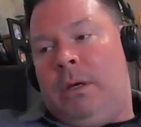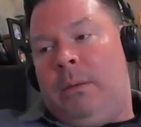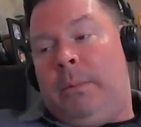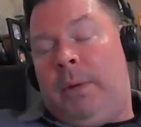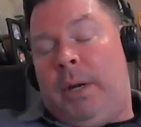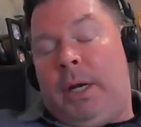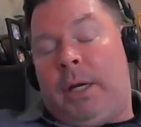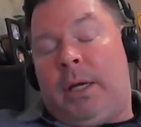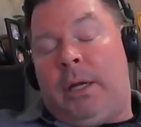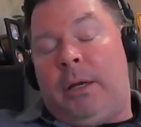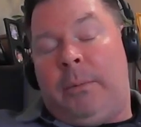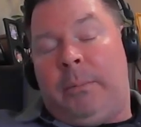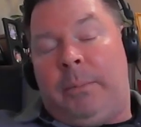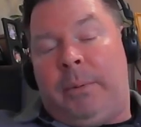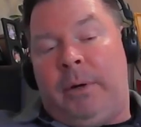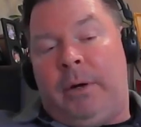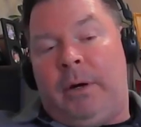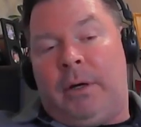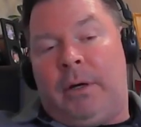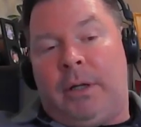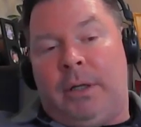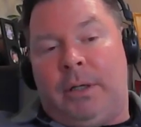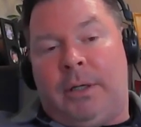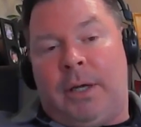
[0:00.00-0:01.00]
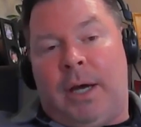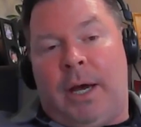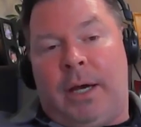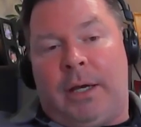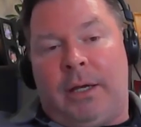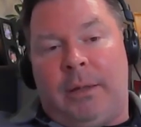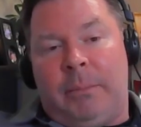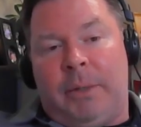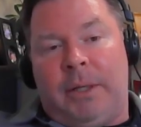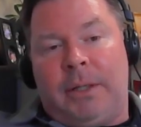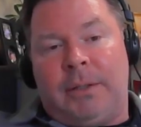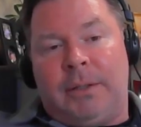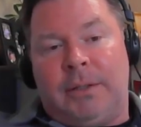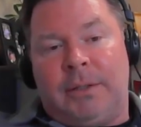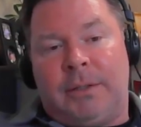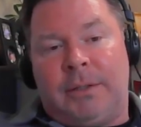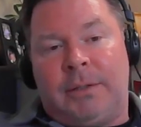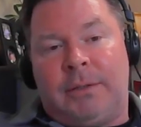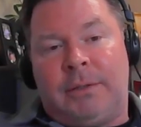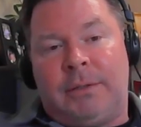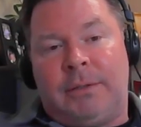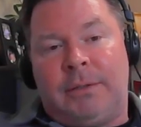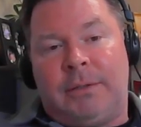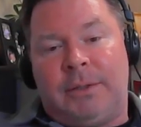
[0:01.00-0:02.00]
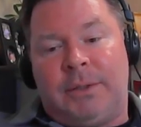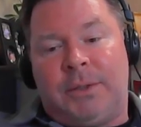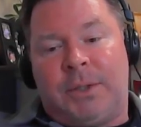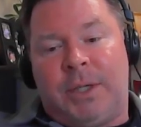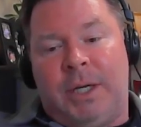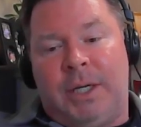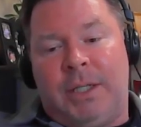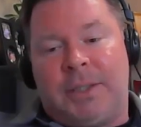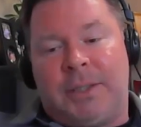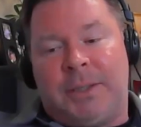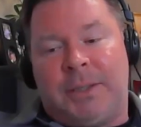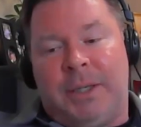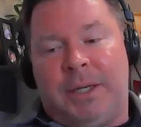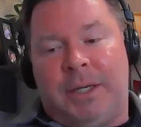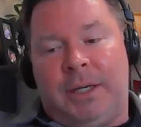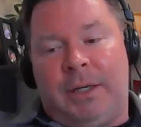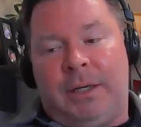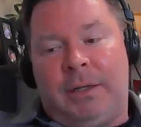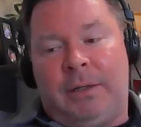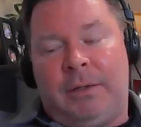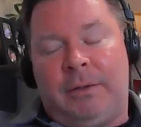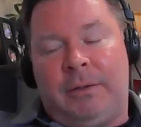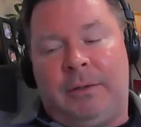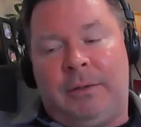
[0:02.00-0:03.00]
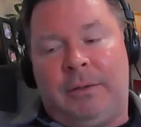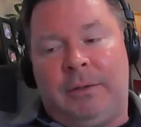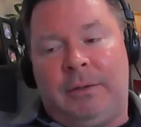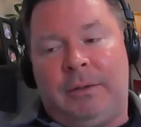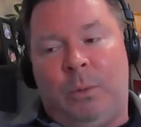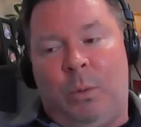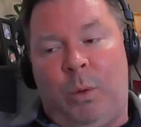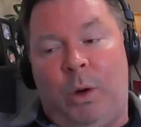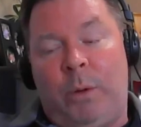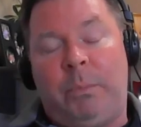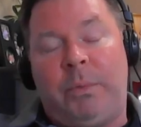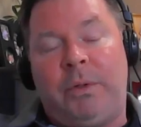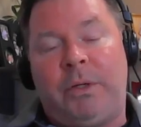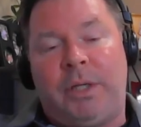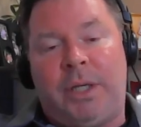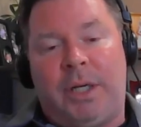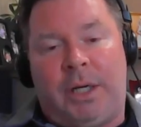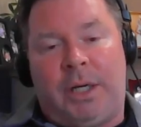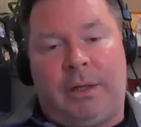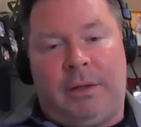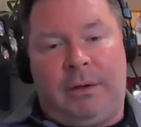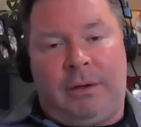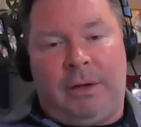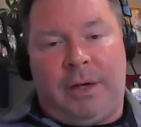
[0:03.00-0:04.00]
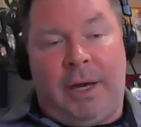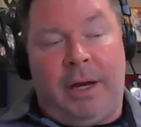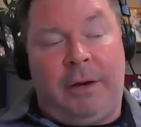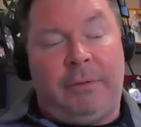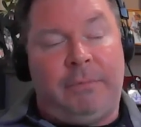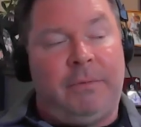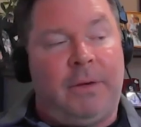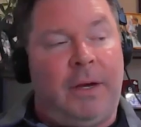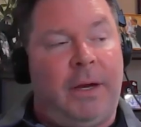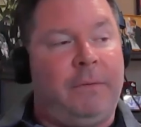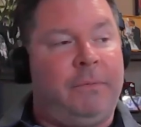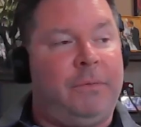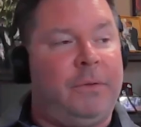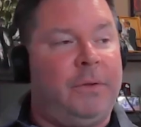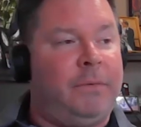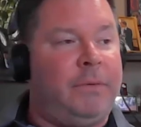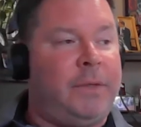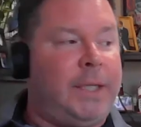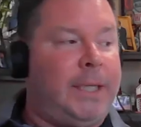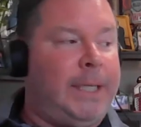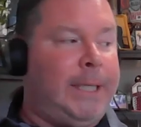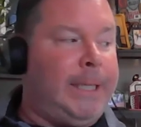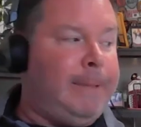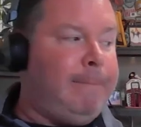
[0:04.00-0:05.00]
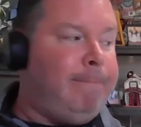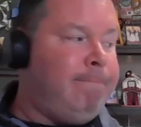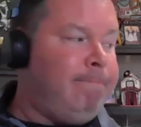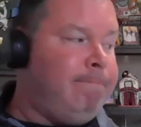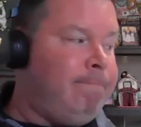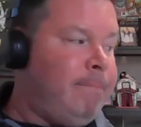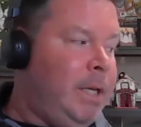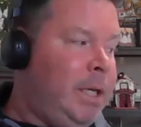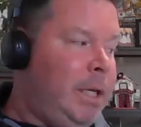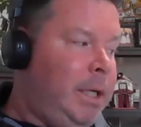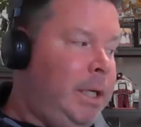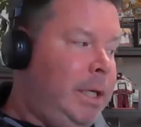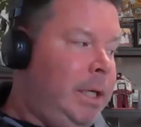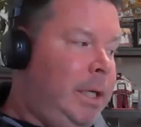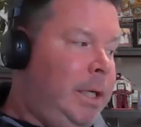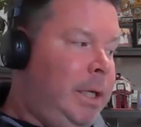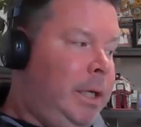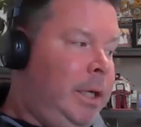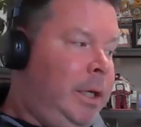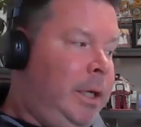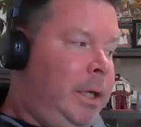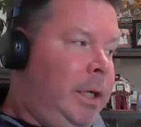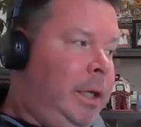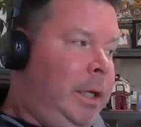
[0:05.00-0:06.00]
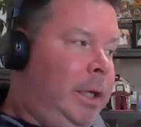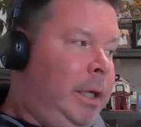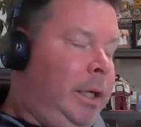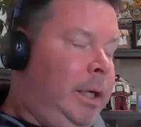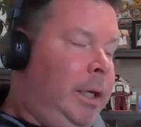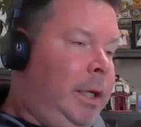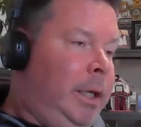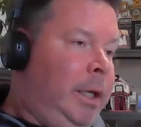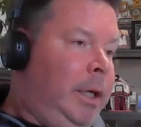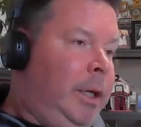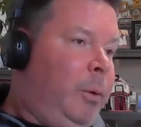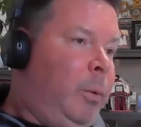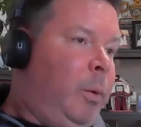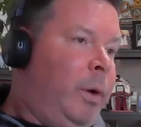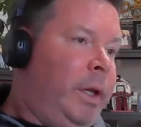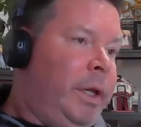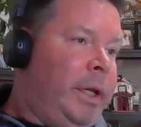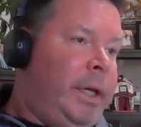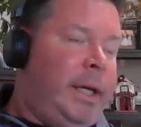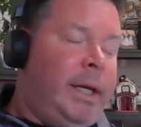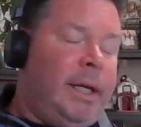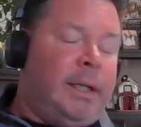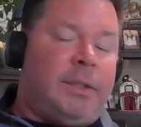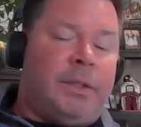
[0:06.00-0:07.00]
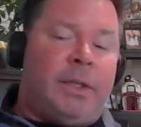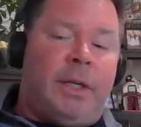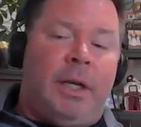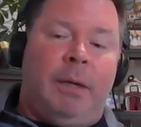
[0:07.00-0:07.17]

but I can empirically document this this case study. One particular night at 5:15, one of the kids